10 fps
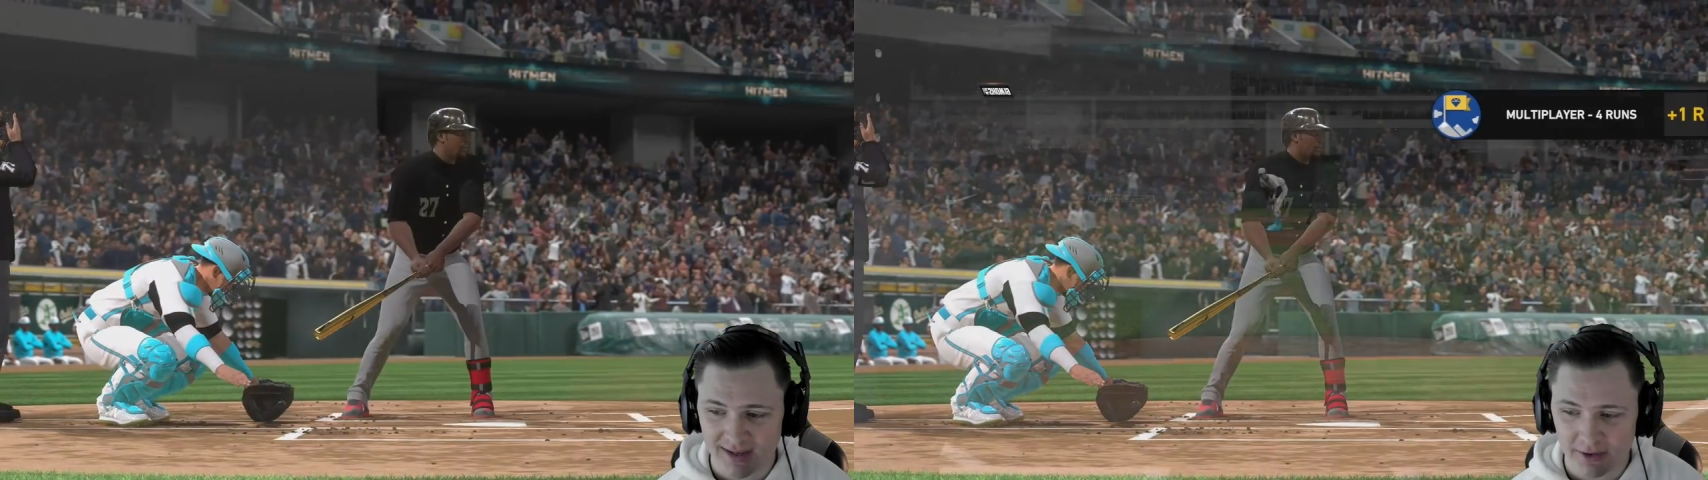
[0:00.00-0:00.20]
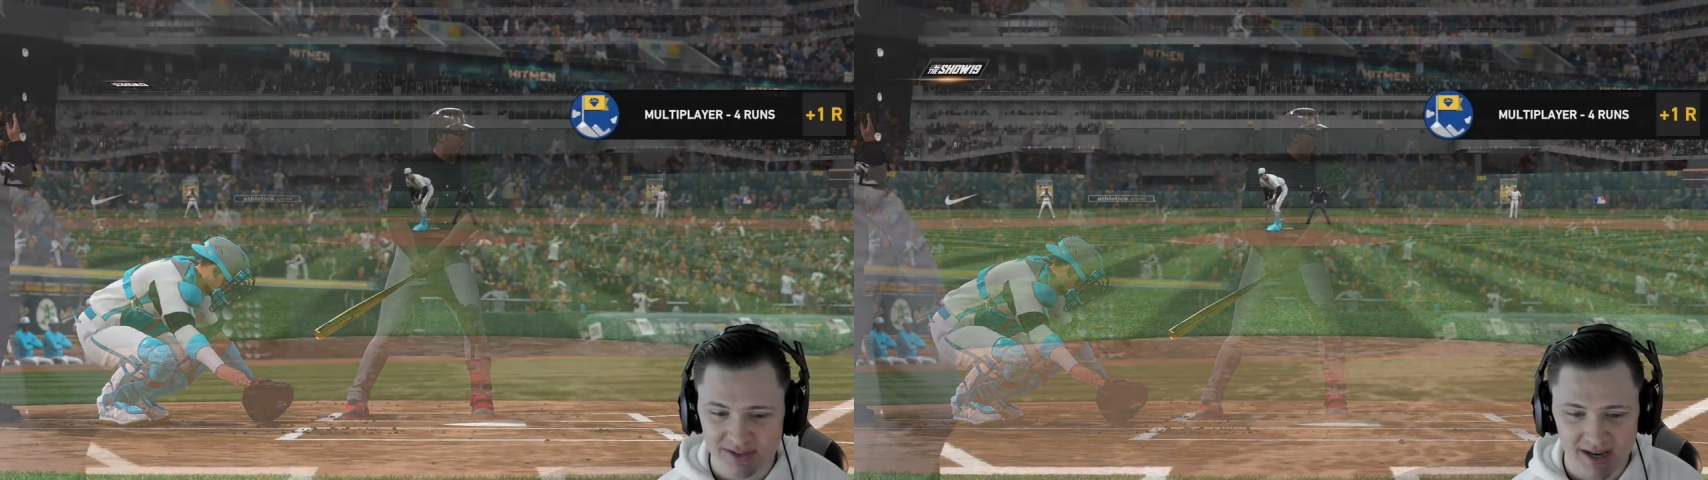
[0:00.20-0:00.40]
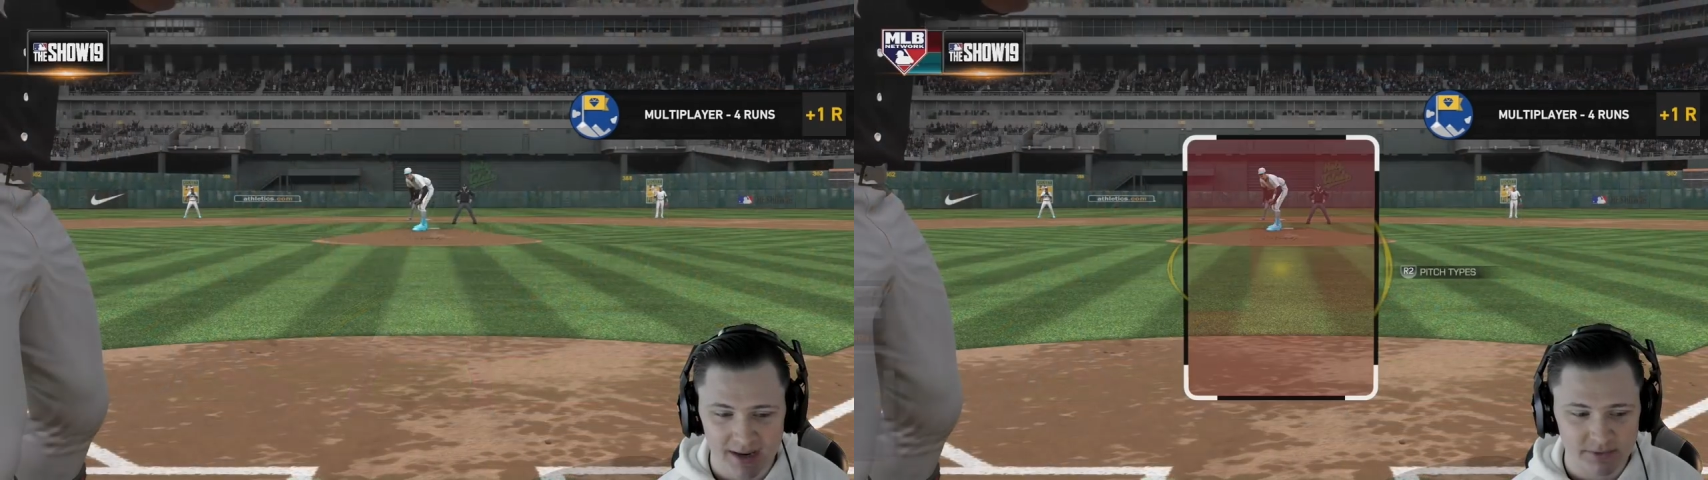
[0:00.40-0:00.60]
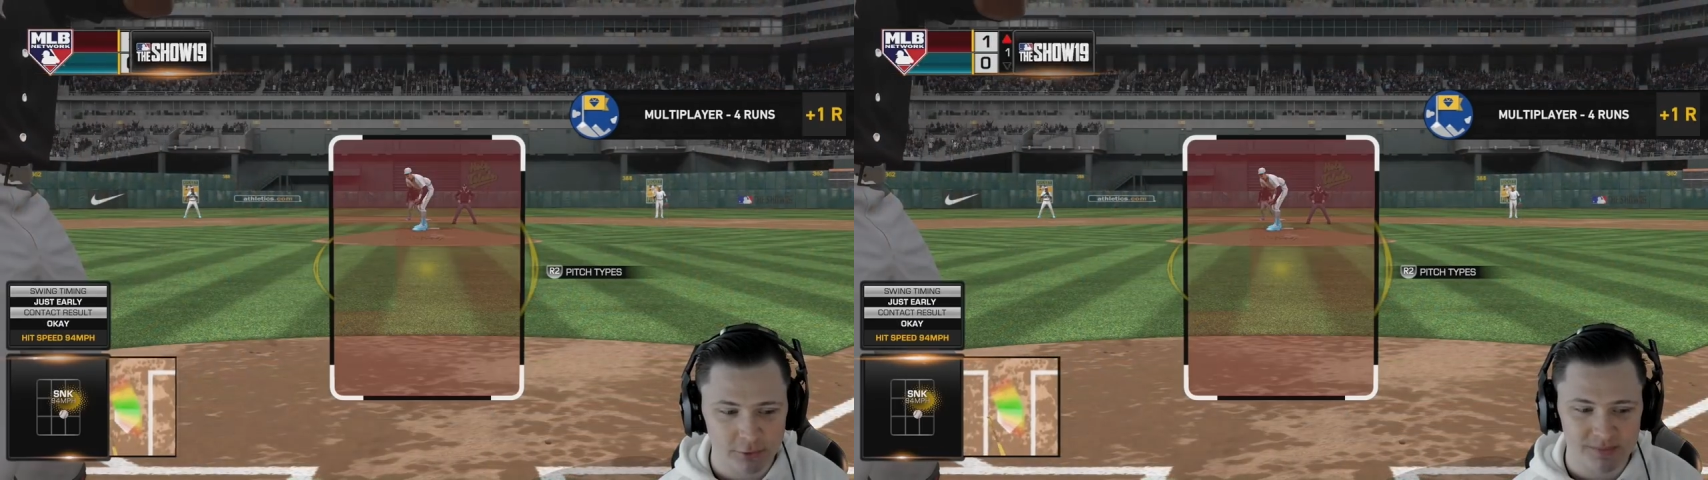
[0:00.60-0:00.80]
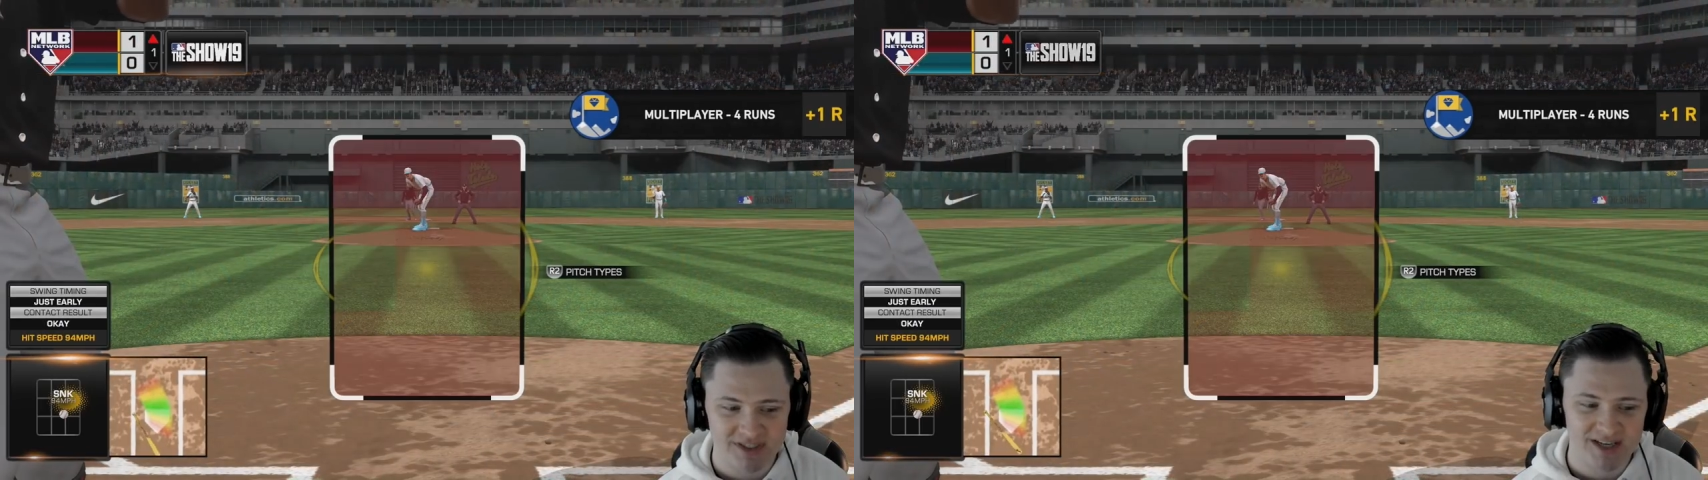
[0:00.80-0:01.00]
That was an
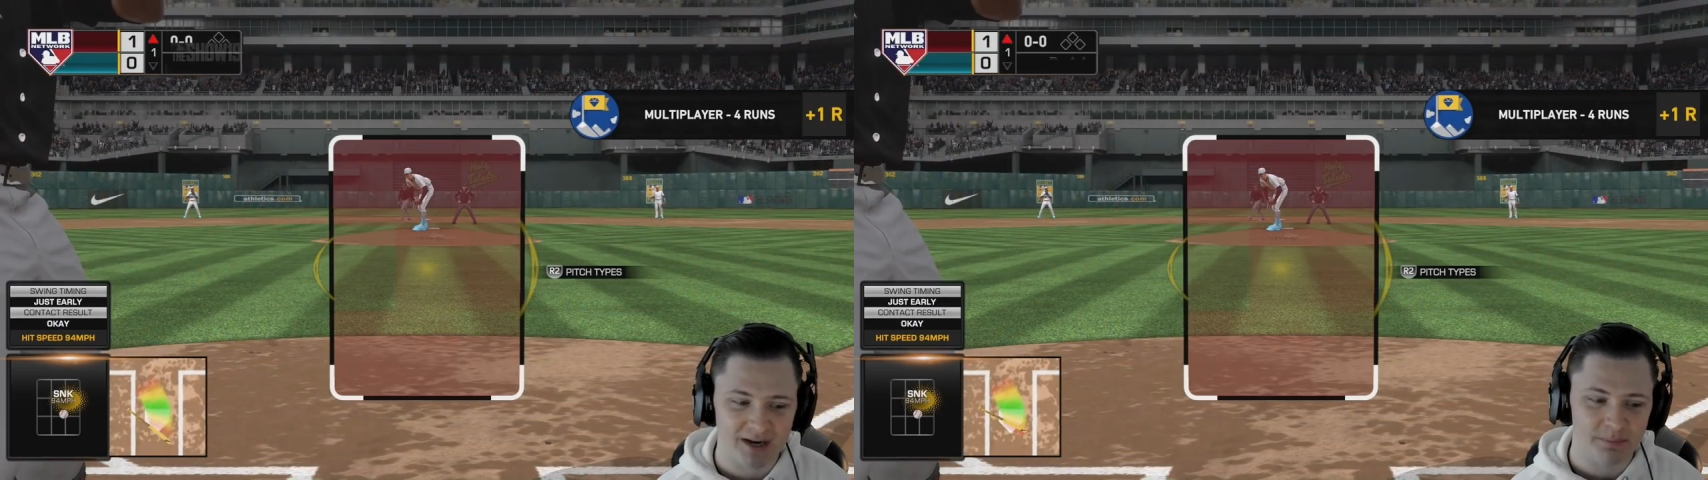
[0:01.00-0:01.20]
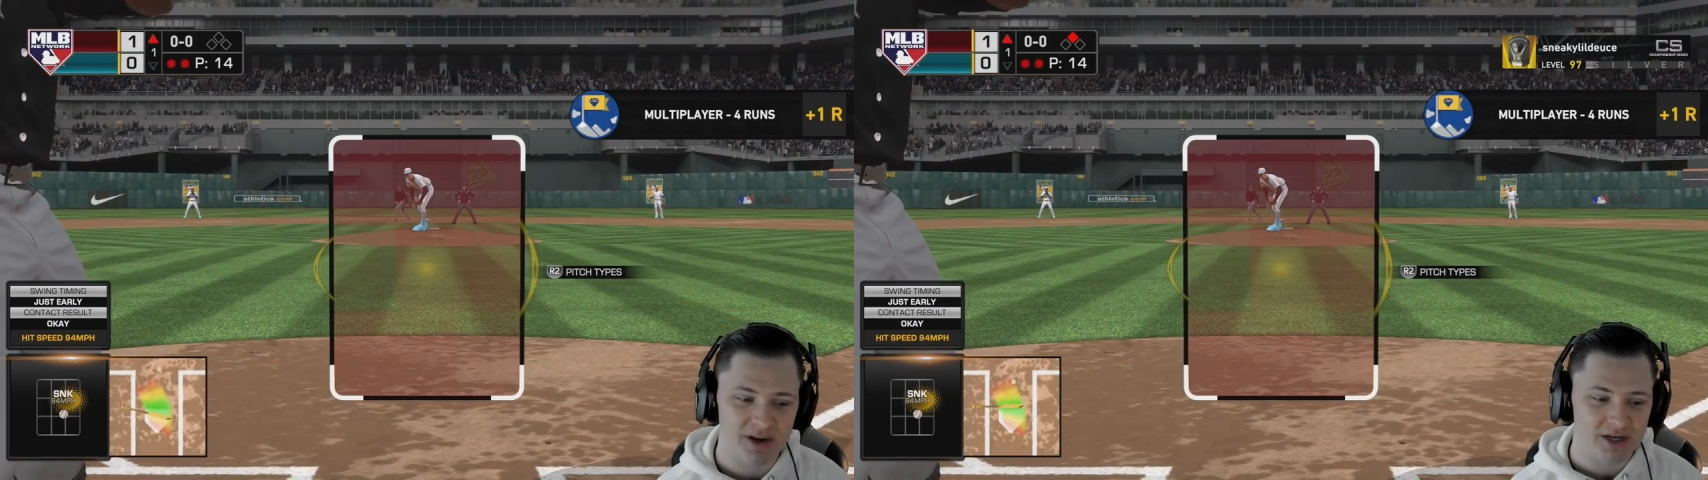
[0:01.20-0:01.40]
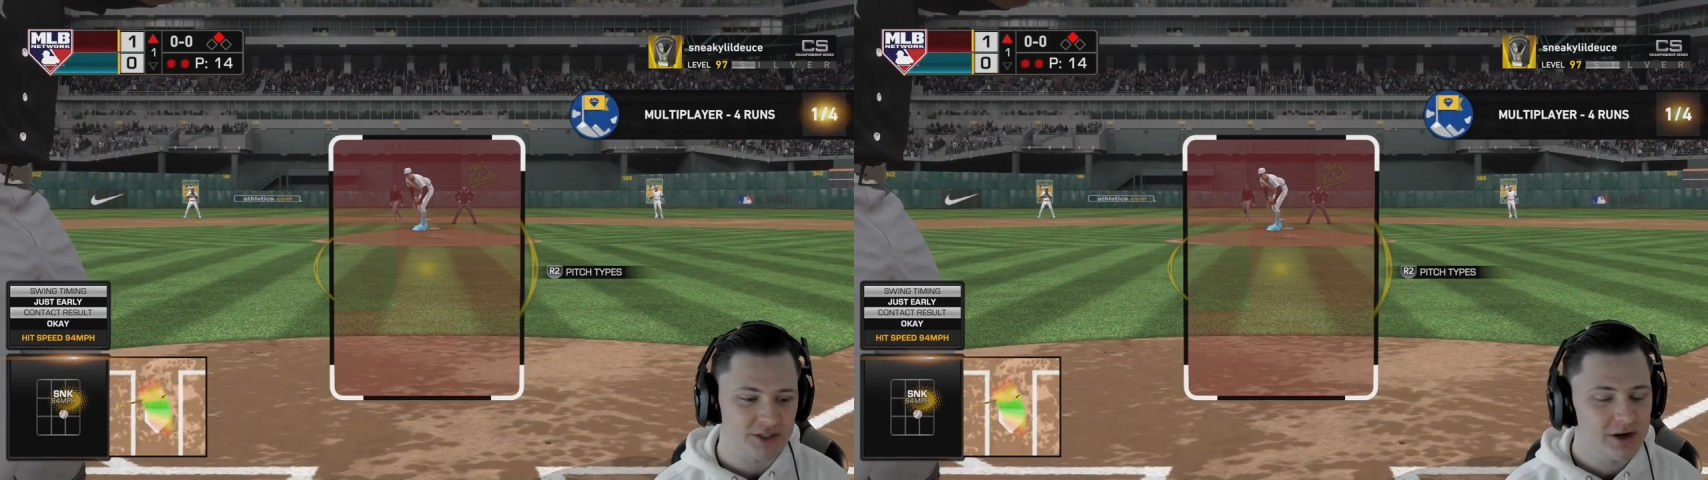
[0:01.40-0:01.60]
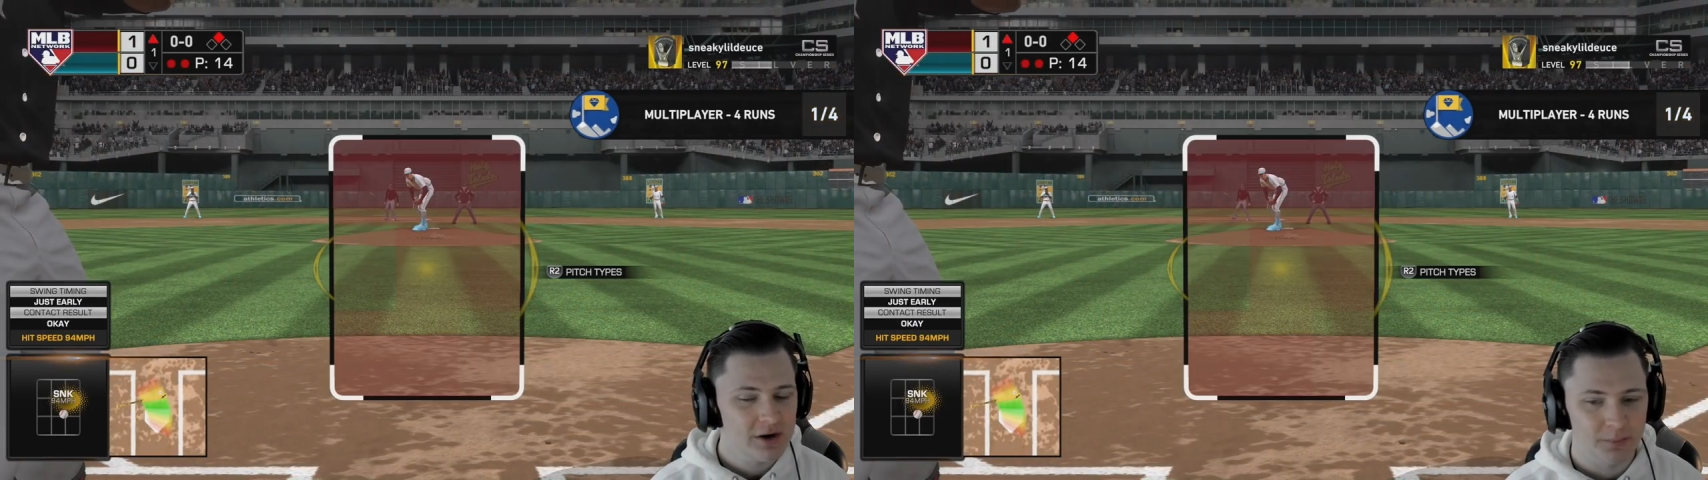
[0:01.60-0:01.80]
absolute mistake pitch.